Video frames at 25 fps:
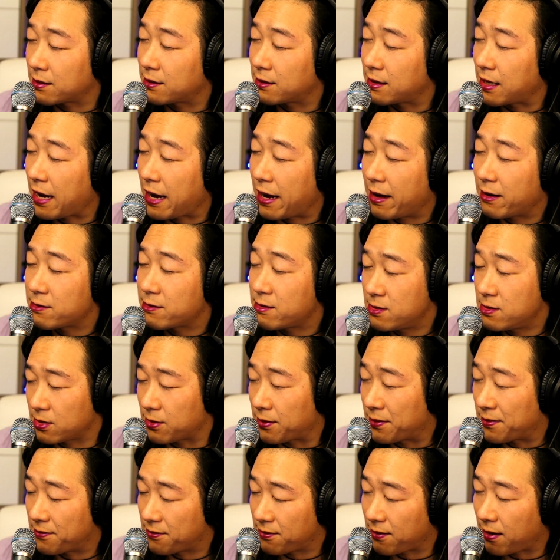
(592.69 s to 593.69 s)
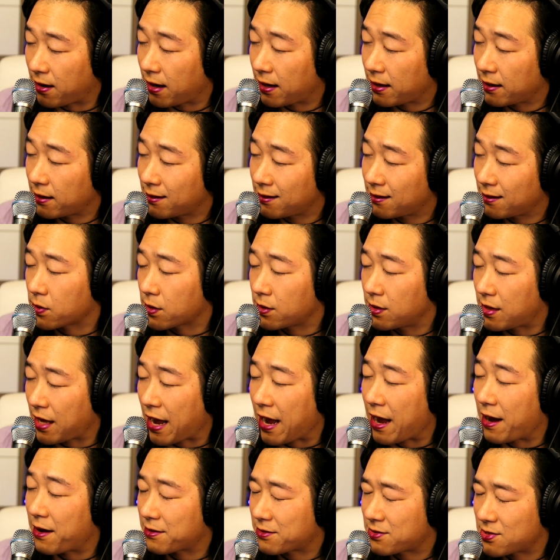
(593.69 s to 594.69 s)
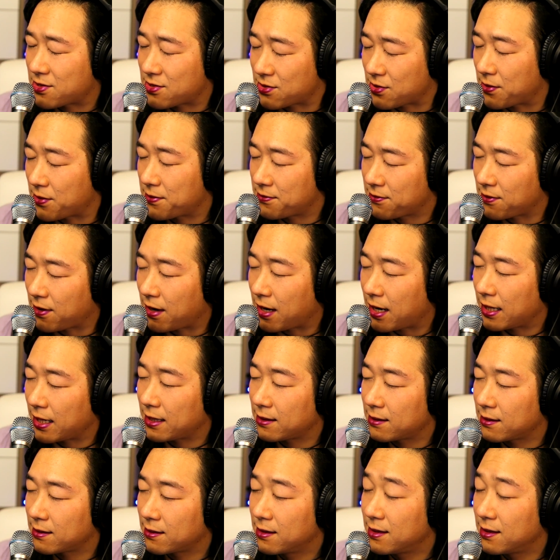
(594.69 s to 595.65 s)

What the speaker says: The house is on fire. The house is on fire."